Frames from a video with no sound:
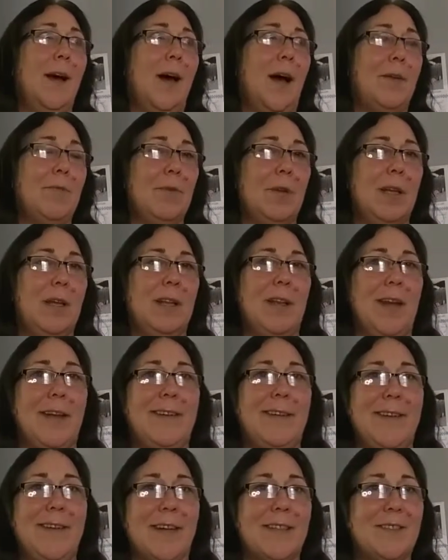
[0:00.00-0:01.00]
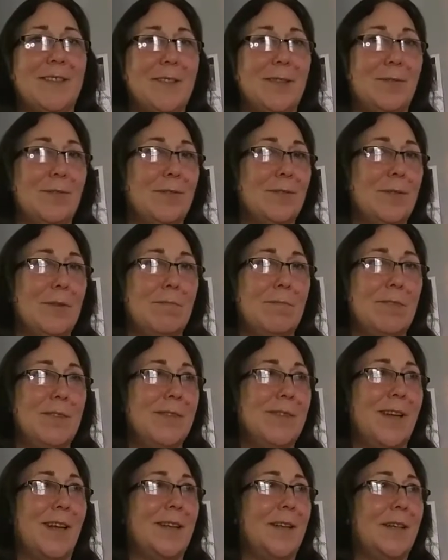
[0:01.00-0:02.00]
I really like Nexus for some
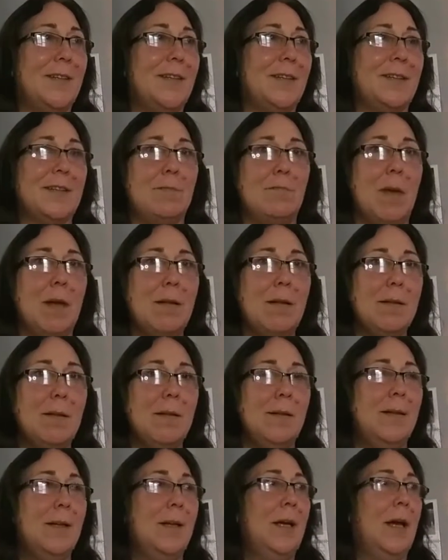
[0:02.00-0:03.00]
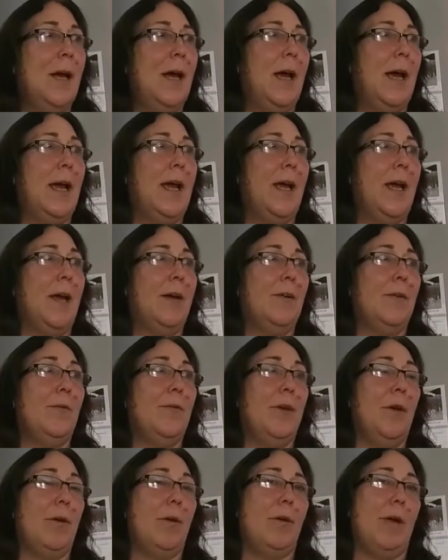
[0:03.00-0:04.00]
reason. I like the smell. And
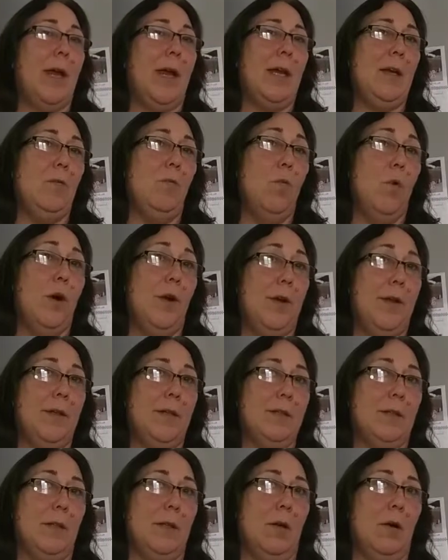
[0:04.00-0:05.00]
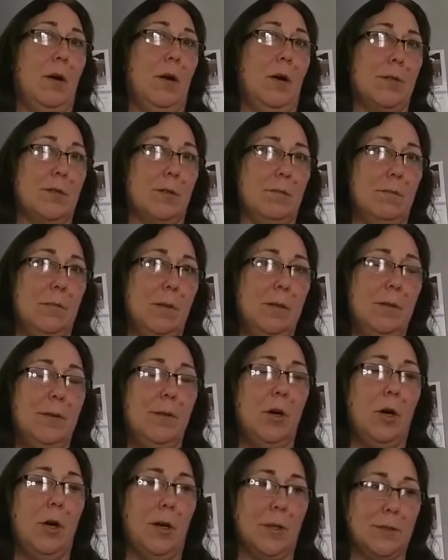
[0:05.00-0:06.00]
their 8-in-1 is an awesome
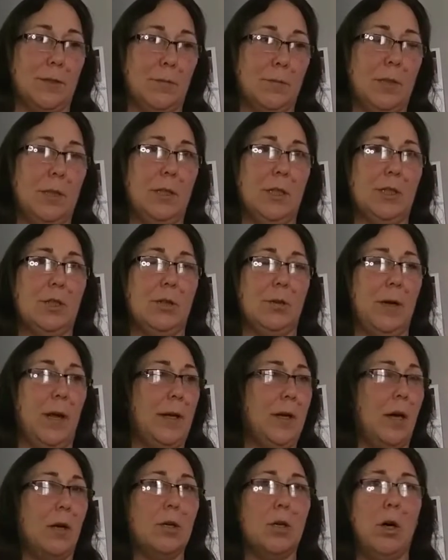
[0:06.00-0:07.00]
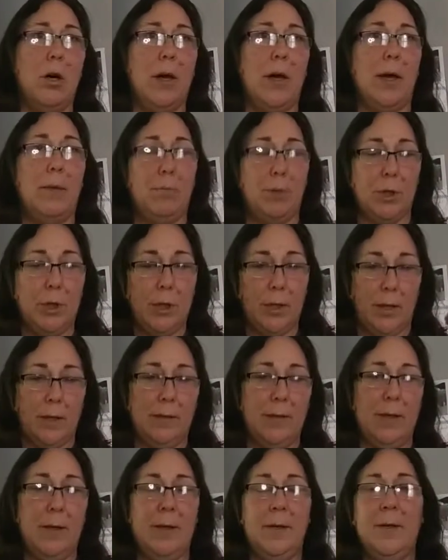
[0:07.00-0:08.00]
conditioner. And I'll go ahead, put it in,
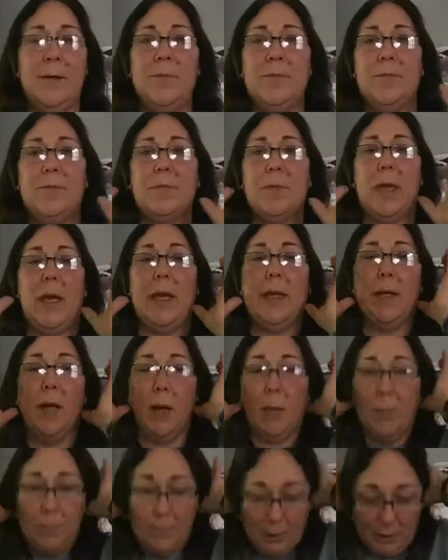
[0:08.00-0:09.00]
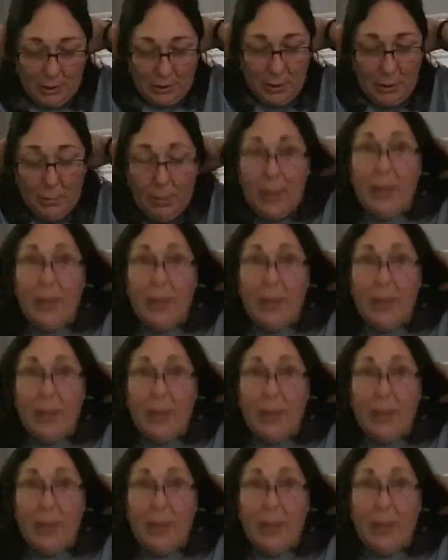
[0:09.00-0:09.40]
and I'll pigtail